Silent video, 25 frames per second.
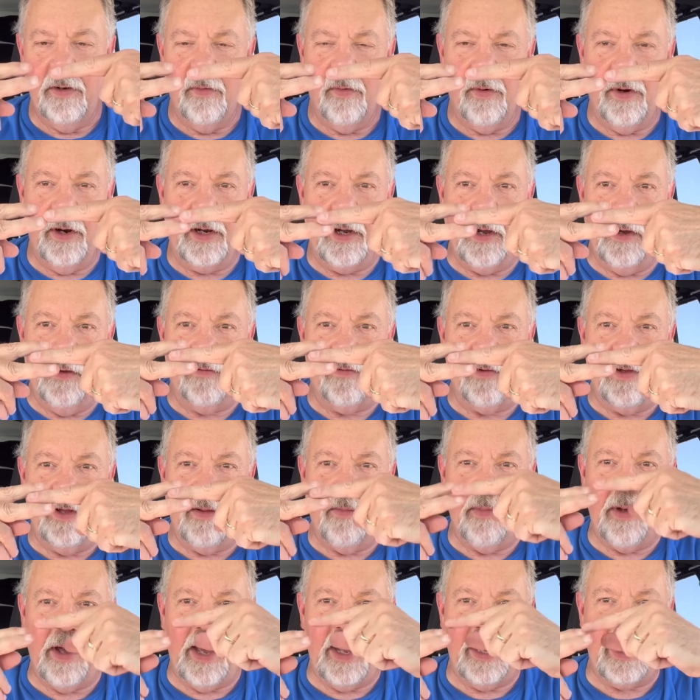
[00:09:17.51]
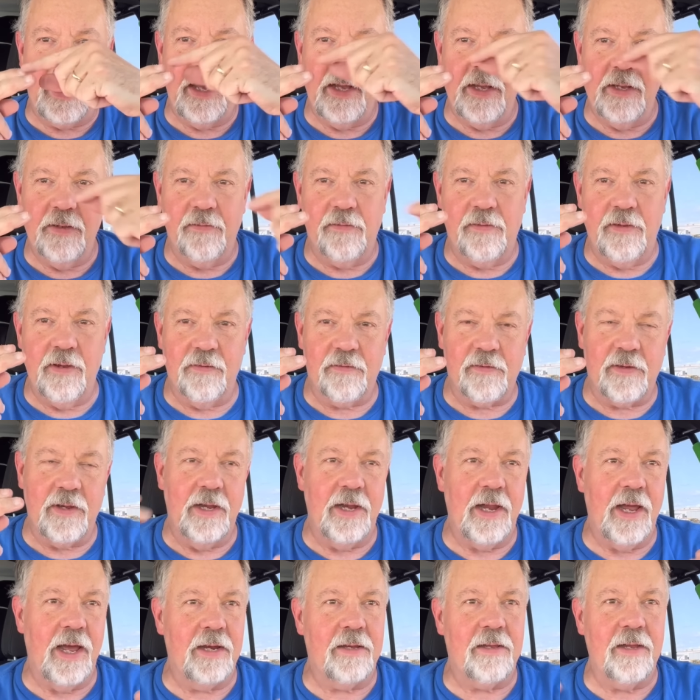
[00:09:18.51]
where it goes in the back has
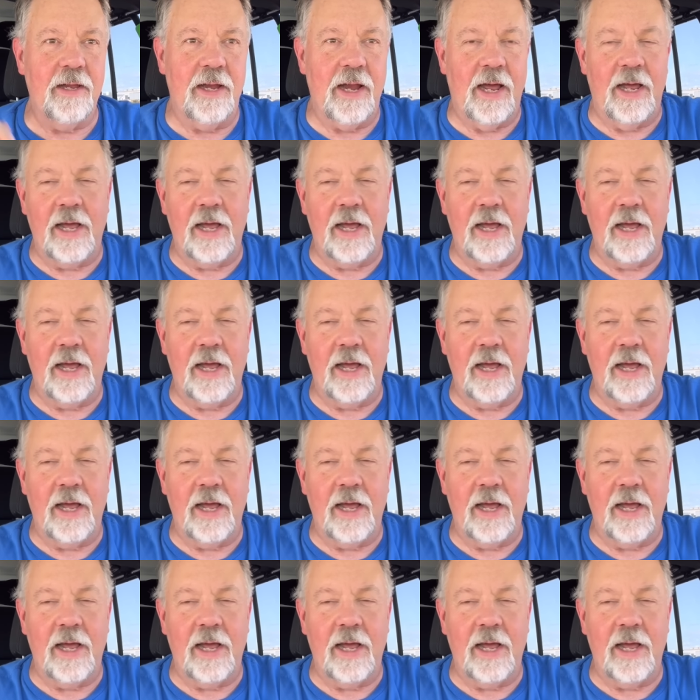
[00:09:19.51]
disconnected.